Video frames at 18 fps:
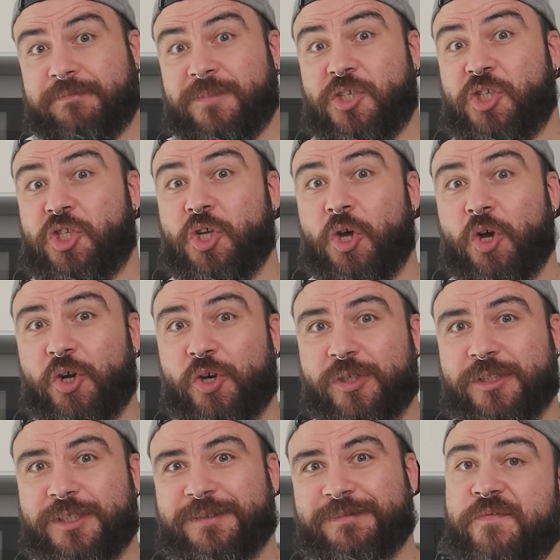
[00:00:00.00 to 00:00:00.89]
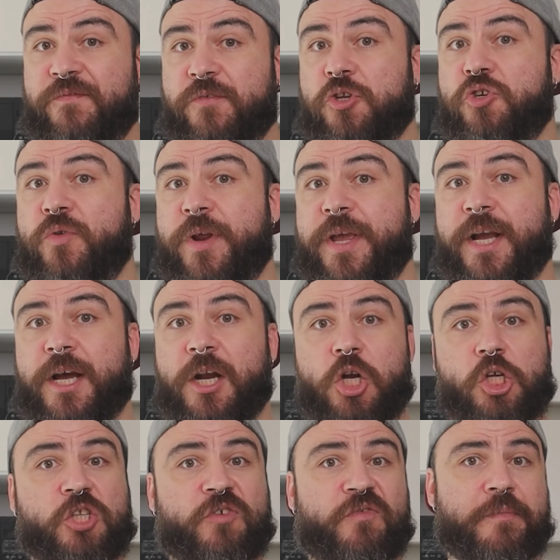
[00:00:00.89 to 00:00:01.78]
So good. If you drink a
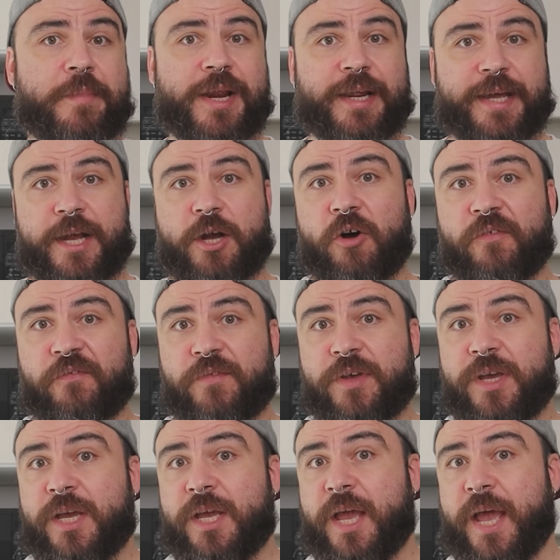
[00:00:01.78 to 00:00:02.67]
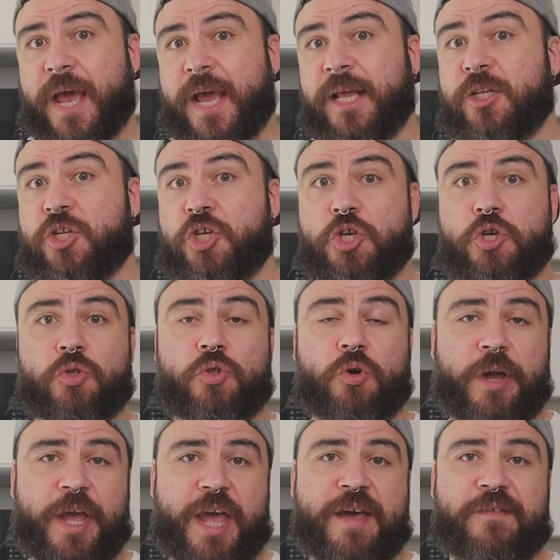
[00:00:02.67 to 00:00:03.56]
lot of milky coffee and you
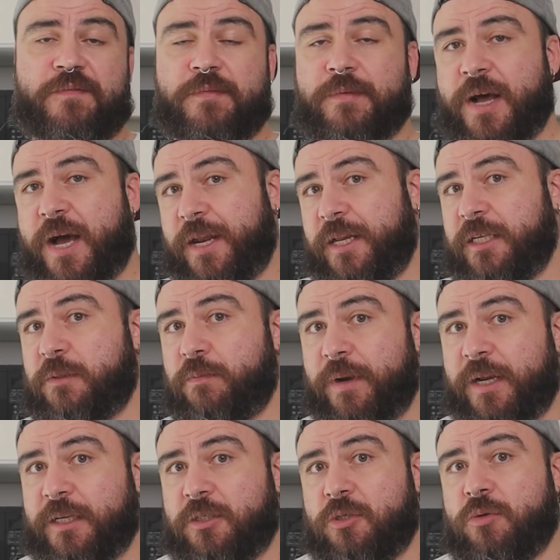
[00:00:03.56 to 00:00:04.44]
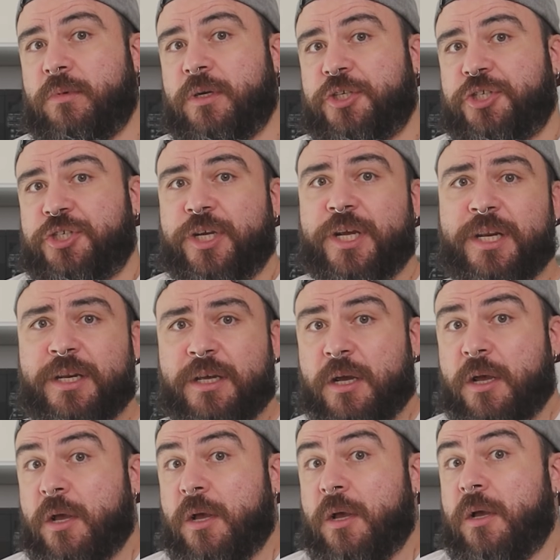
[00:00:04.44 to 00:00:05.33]
don't have an espresso
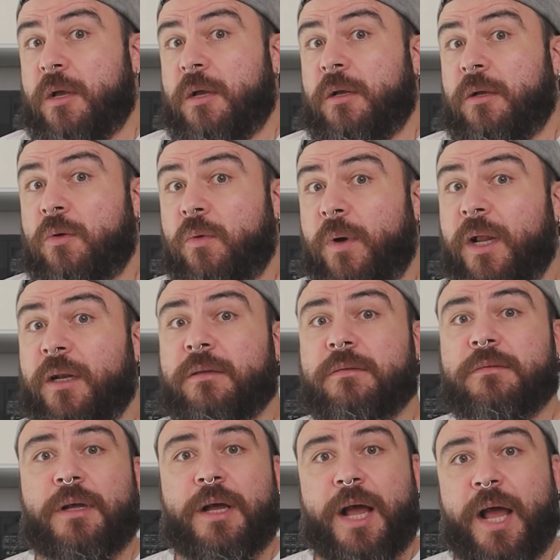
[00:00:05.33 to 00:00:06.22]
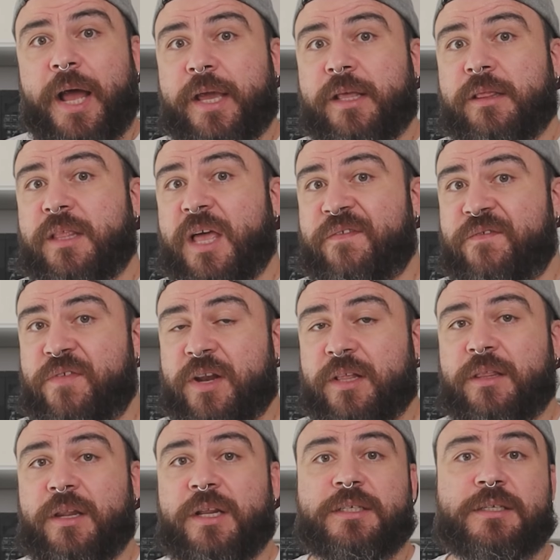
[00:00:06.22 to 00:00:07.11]
machine, well, I
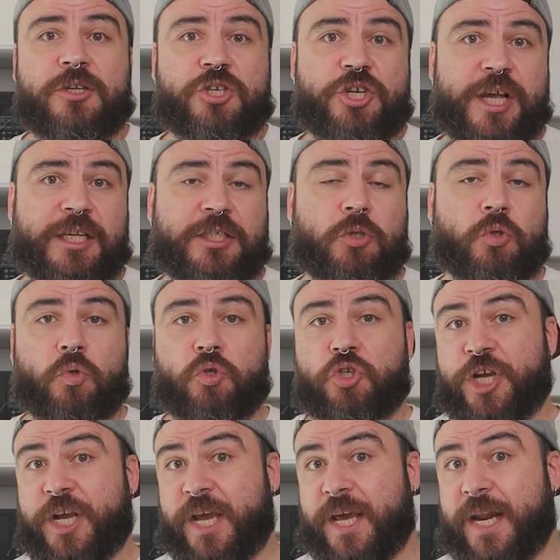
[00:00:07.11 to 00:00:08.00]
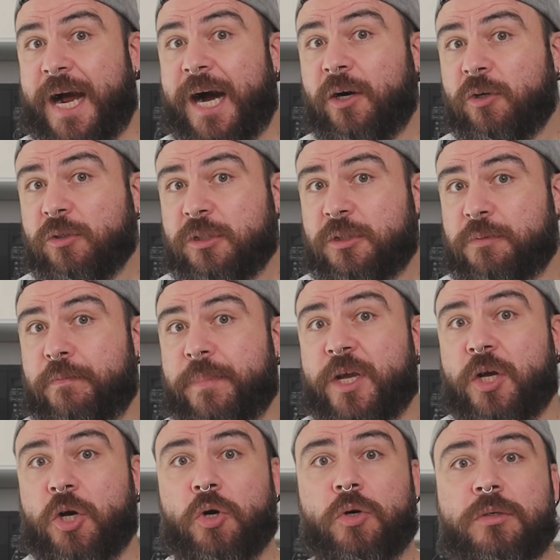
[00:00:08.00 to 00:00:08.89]
definitely suggest you to check it out,
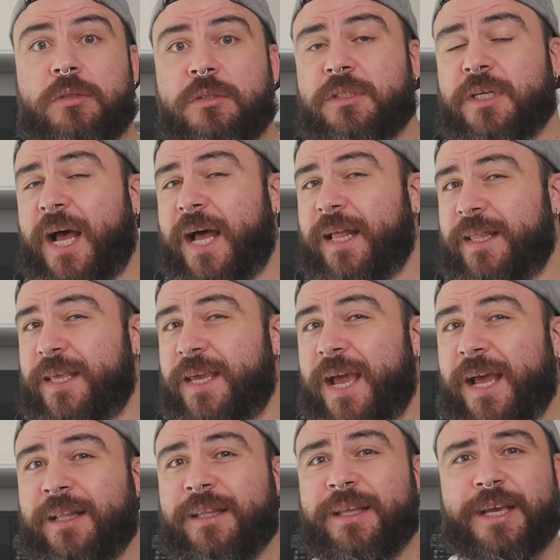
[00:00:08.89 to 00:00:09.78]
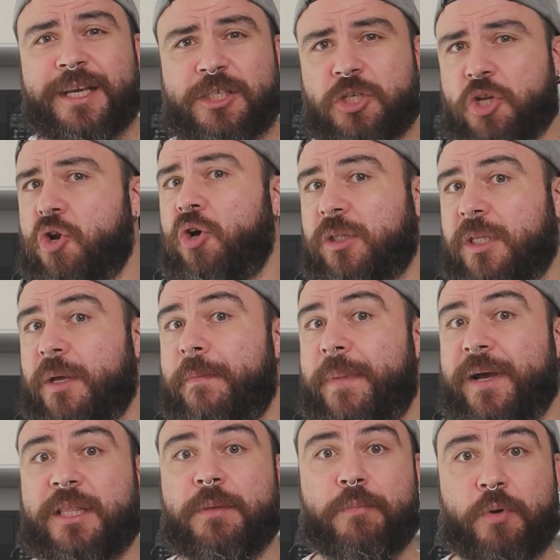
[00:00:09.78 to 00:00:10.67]
because at the end is not a
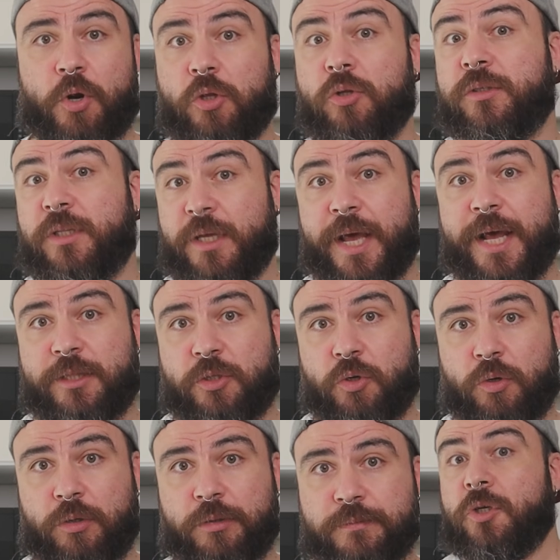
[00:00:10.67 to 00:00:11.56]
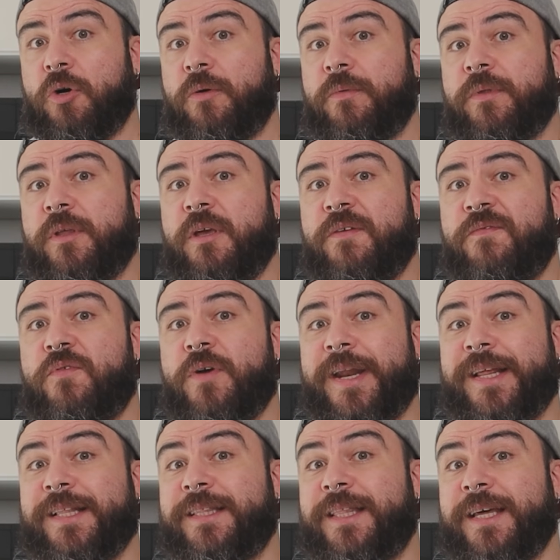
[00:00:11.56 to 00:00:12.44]
bad product at all. So if
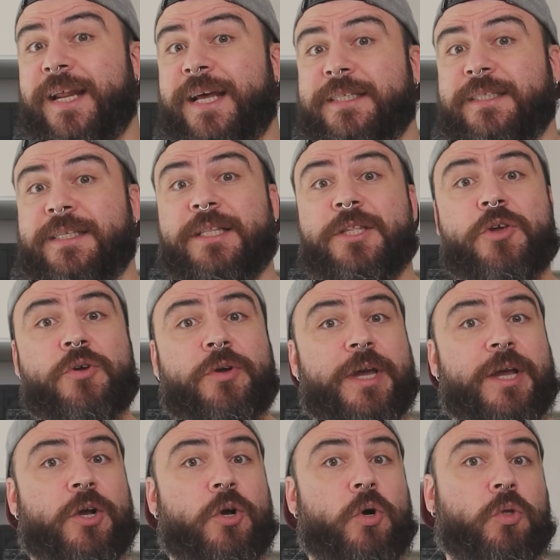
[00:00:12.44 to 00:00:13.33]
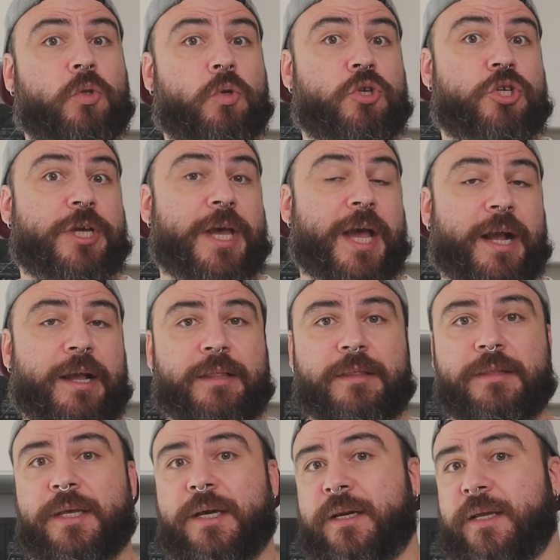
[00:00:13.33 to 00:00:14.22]
you are interested, you can go to check
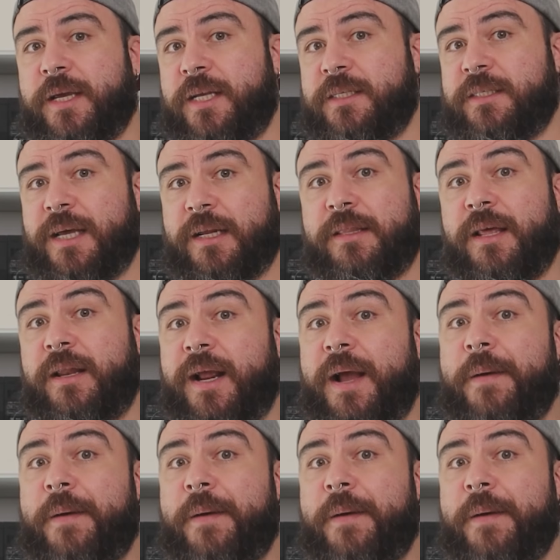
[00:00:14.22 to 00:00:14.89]
their Kickstarter